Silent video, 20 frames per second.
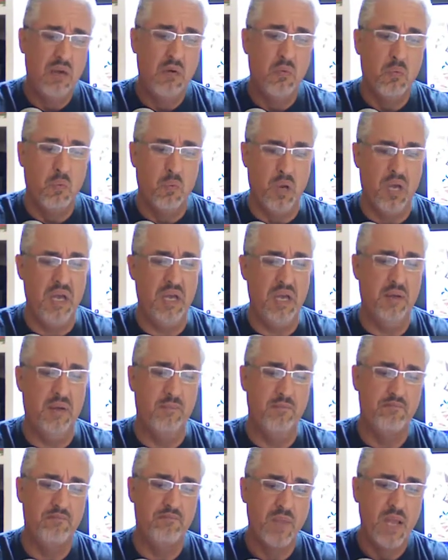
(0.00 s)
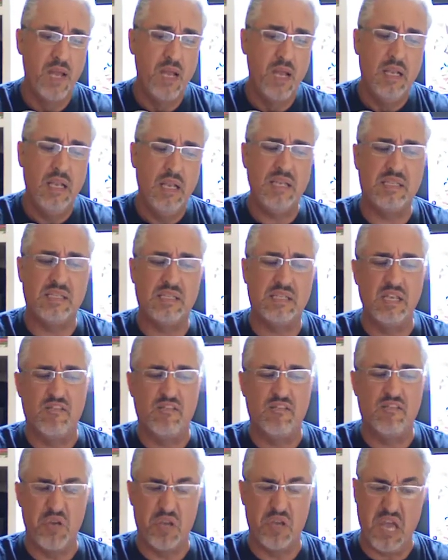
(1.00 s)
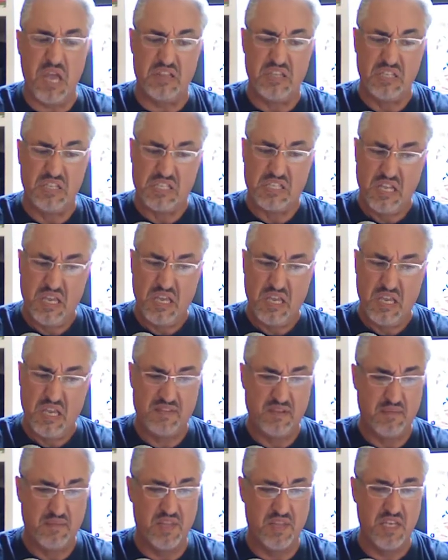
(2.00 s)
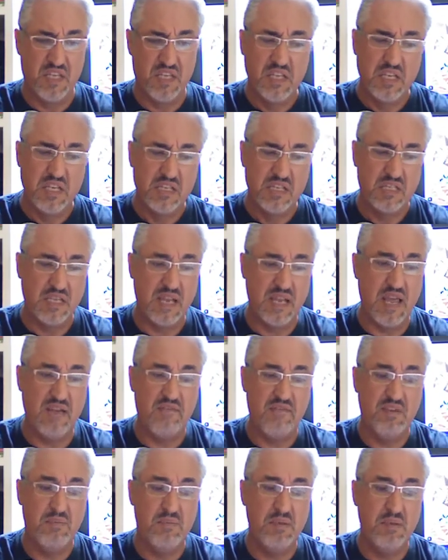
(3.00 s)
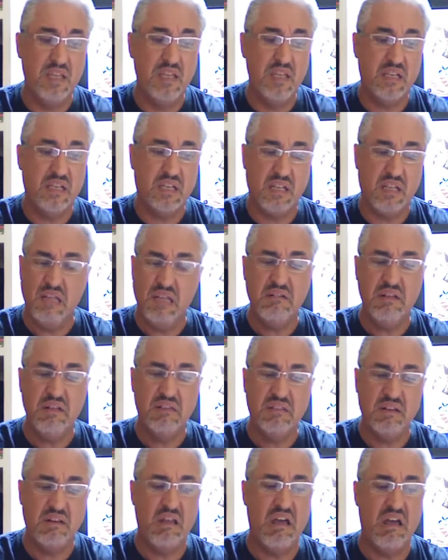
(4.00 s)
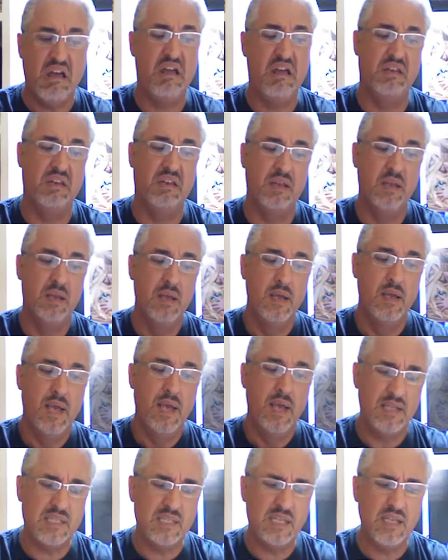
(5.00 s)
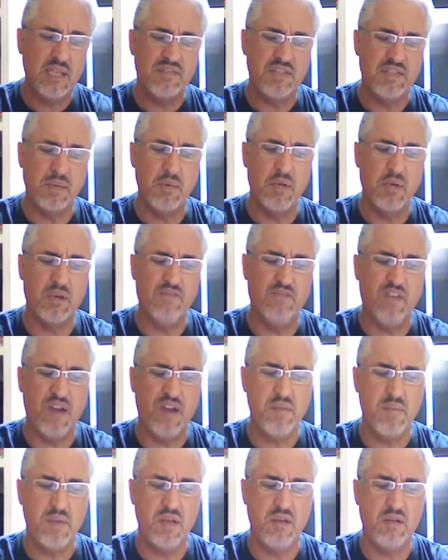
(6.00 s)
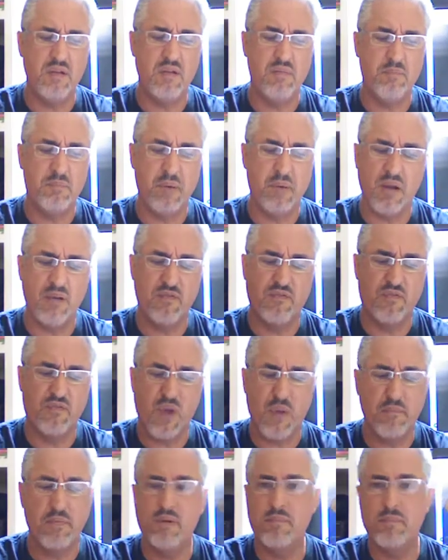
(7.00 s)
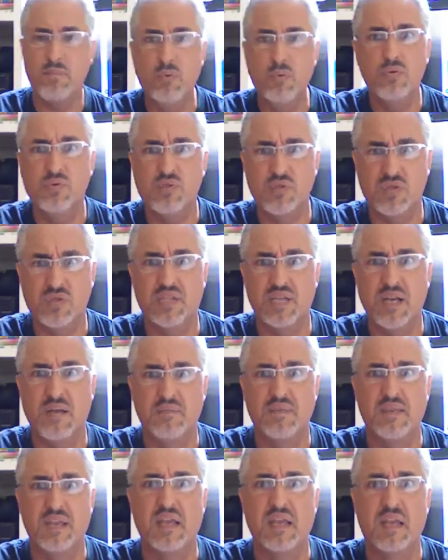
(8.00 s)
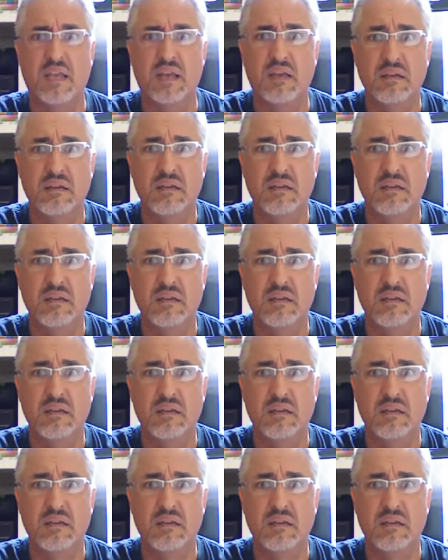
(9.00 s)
Well, let's see if we can't enslave some of the Indians and have them begin clearing the land. And see if someone could find me a pair of rubber boots or something.